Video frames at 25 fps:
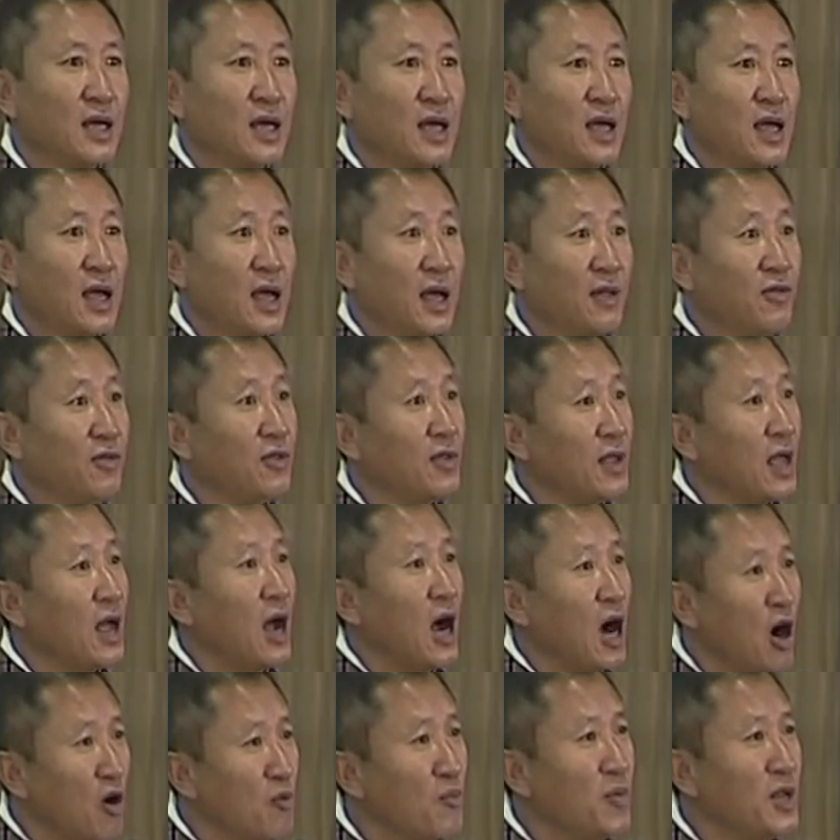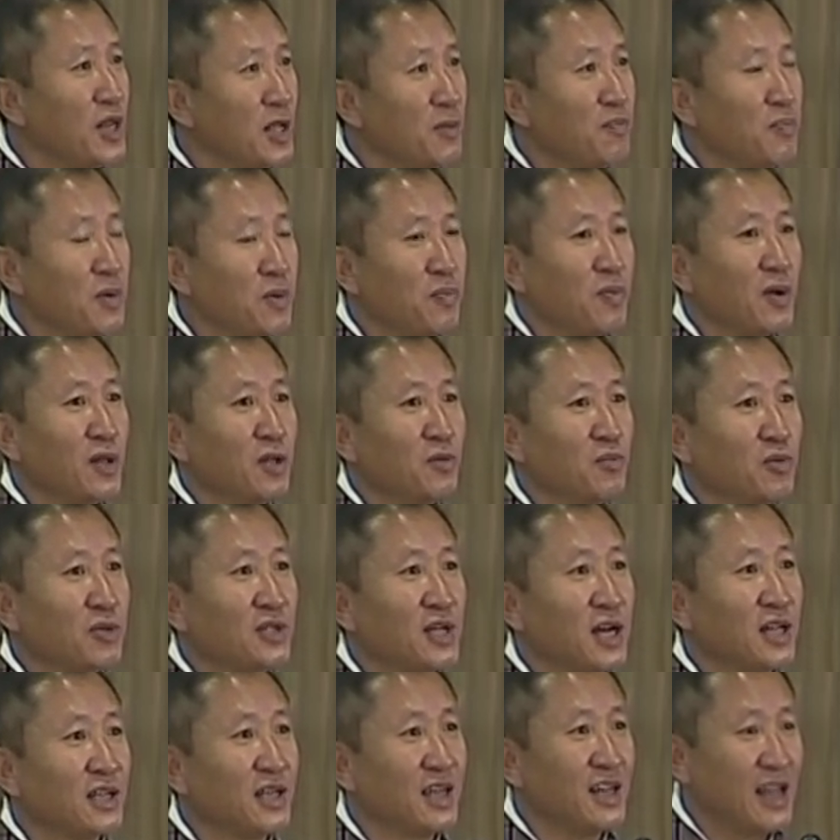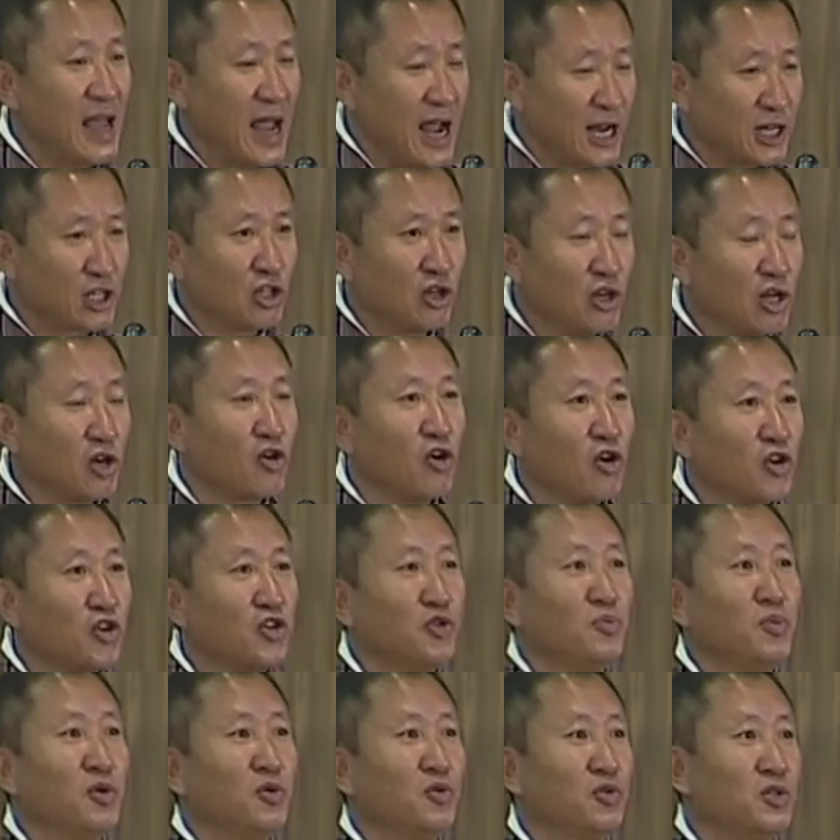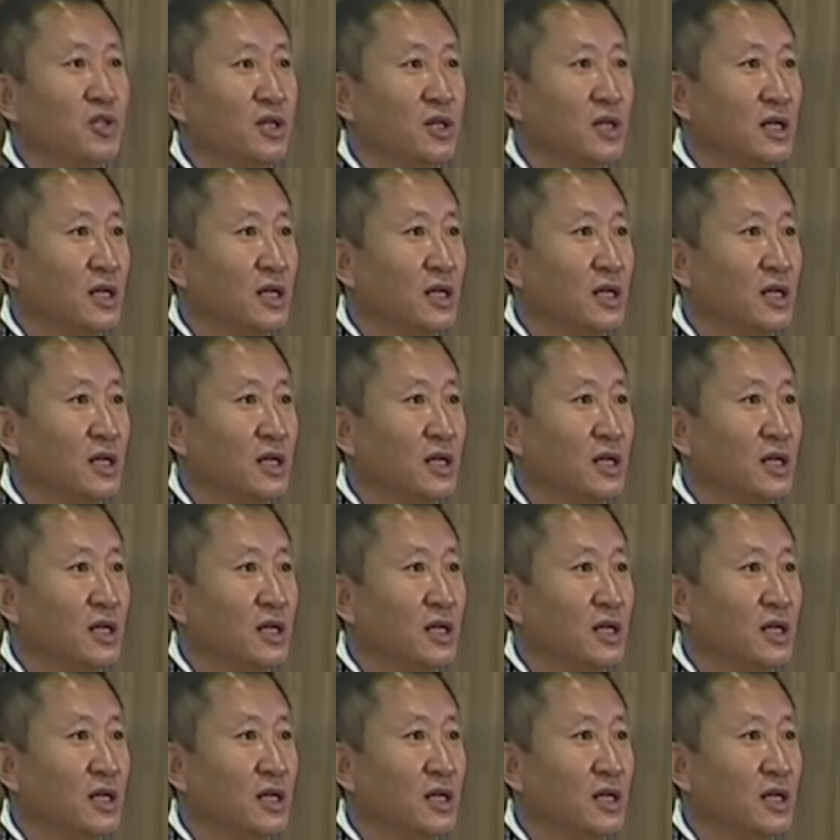And how many people in Bhutan can actually contribute